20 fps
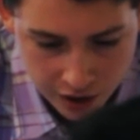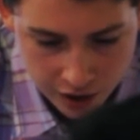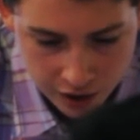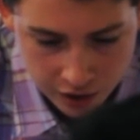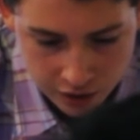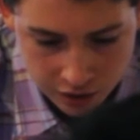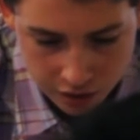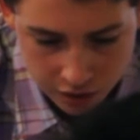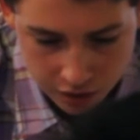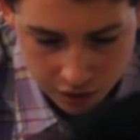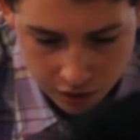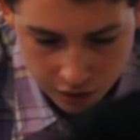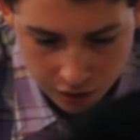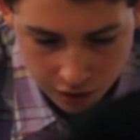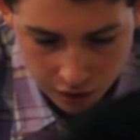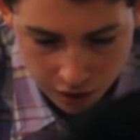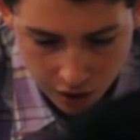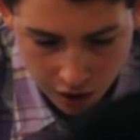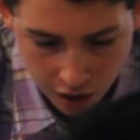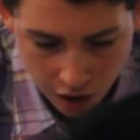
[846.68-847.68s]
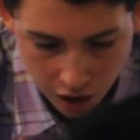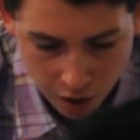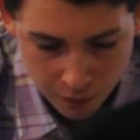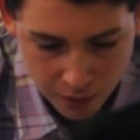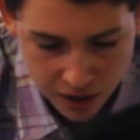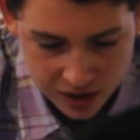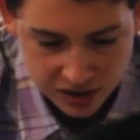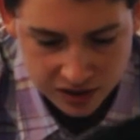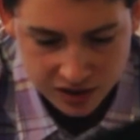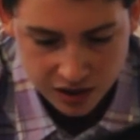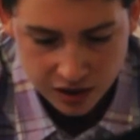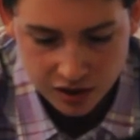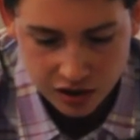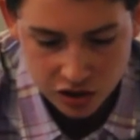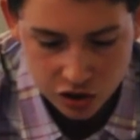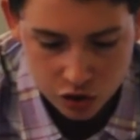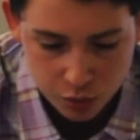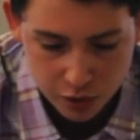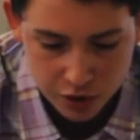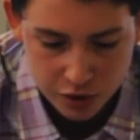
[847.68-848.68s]
then, as I said,
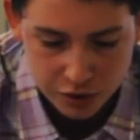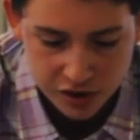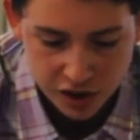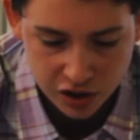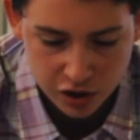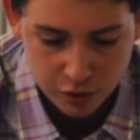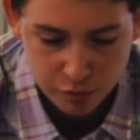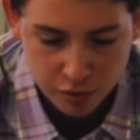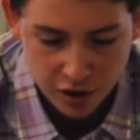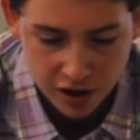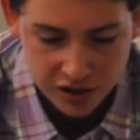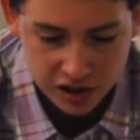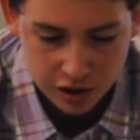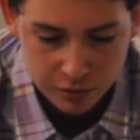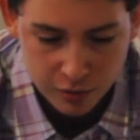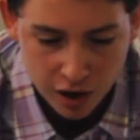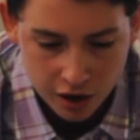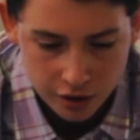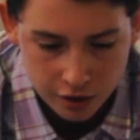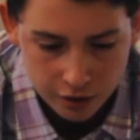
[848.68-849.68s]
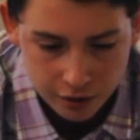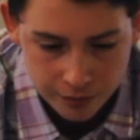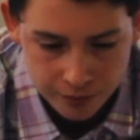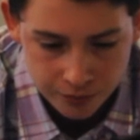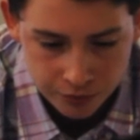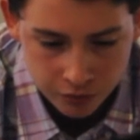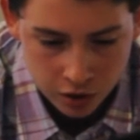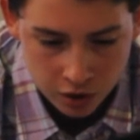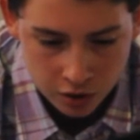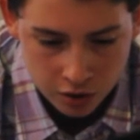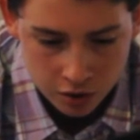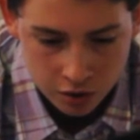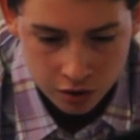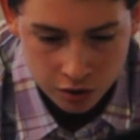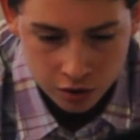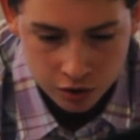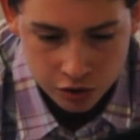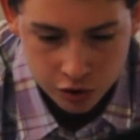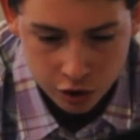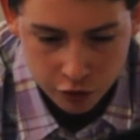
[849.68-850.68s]
this is where you set the pricing model.
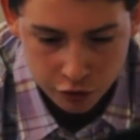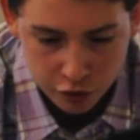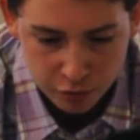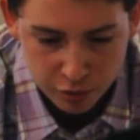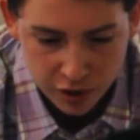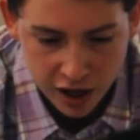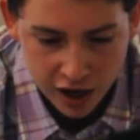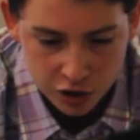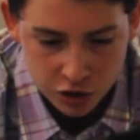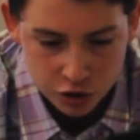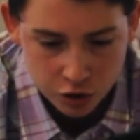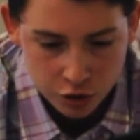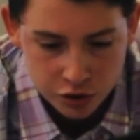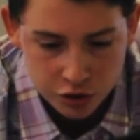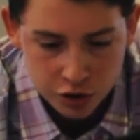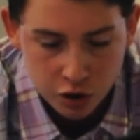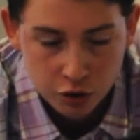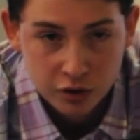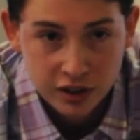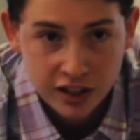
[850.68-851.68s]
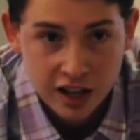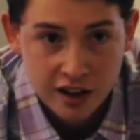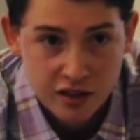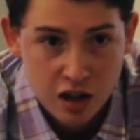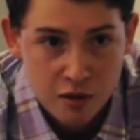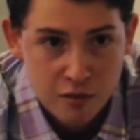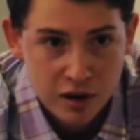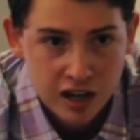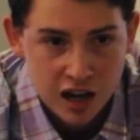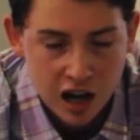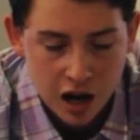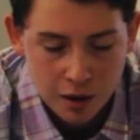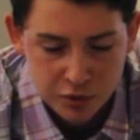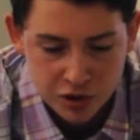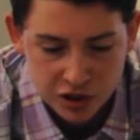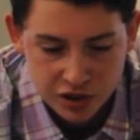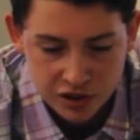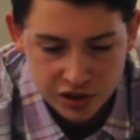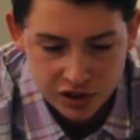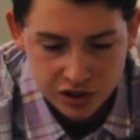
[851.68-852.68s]
So for Black-Scholes, you don't really have that many
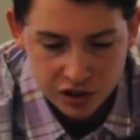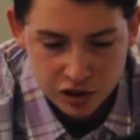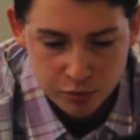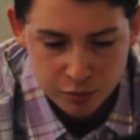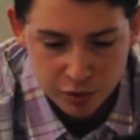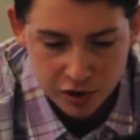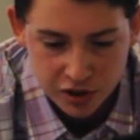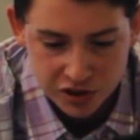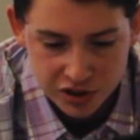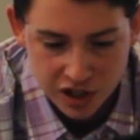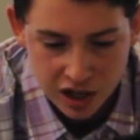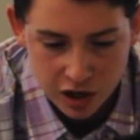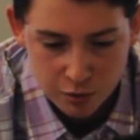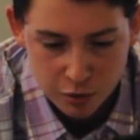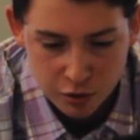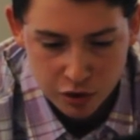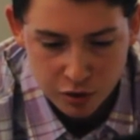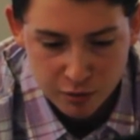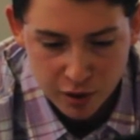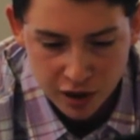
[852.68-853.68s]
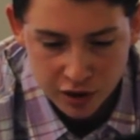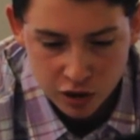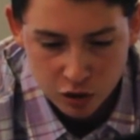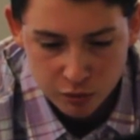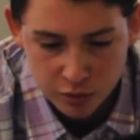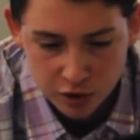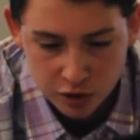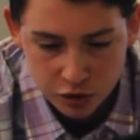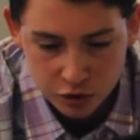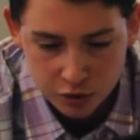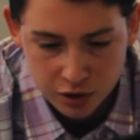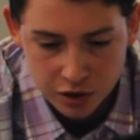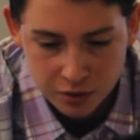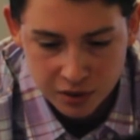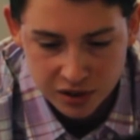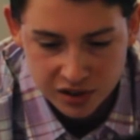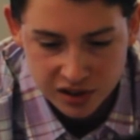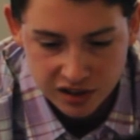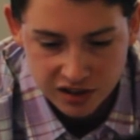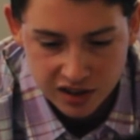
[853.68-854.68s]
options because it's pretty standard. With the binomial tree, you
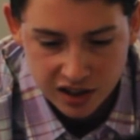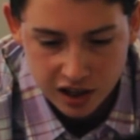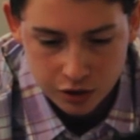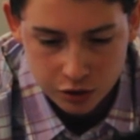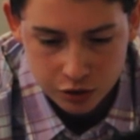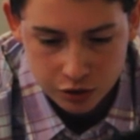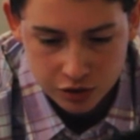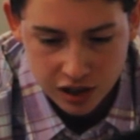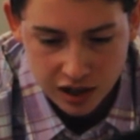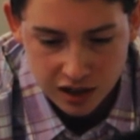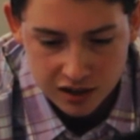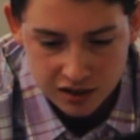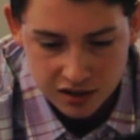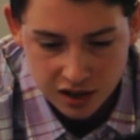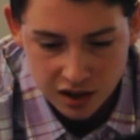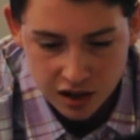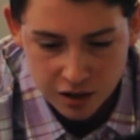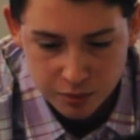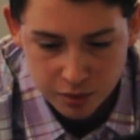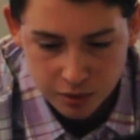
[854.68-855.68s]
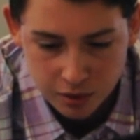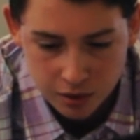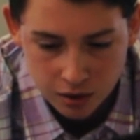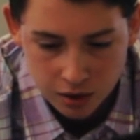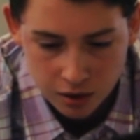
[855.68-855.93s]
can set the exercise type